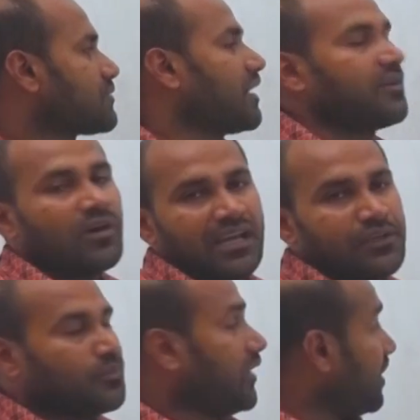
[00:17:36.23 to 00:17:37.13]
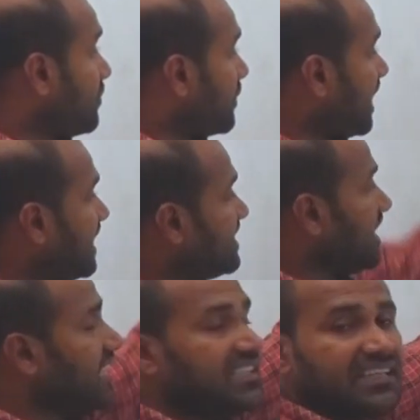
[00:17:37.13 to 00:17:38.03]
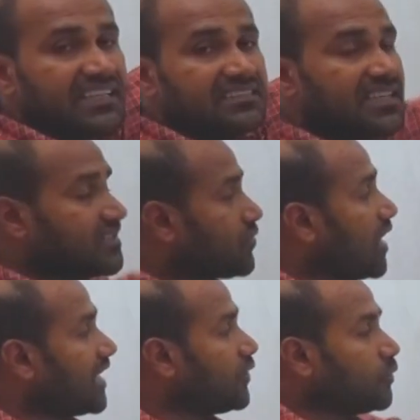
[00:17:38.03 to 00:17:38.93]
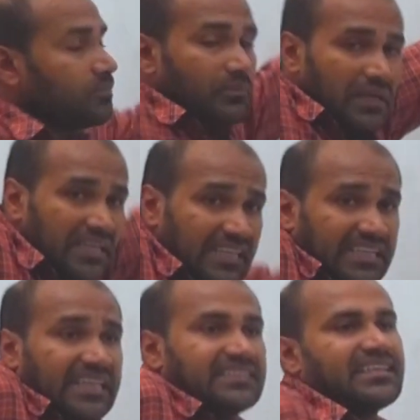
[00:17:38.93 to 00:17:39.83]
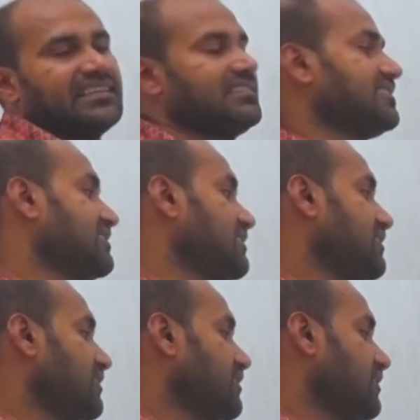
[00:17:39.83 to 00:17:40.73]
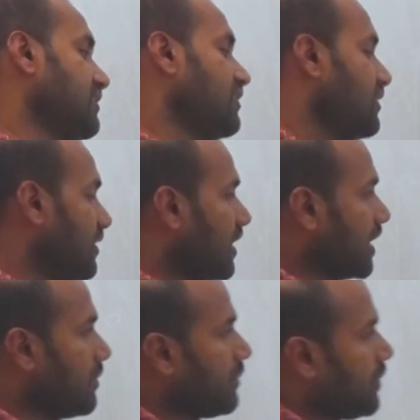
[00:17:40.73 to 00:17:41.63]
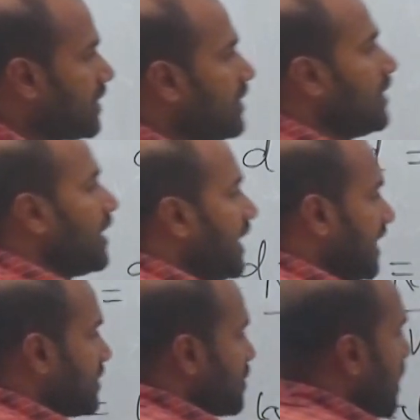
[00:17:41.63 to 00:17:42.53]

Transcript: by volume. If density increases, volume decreases. Remember. Next,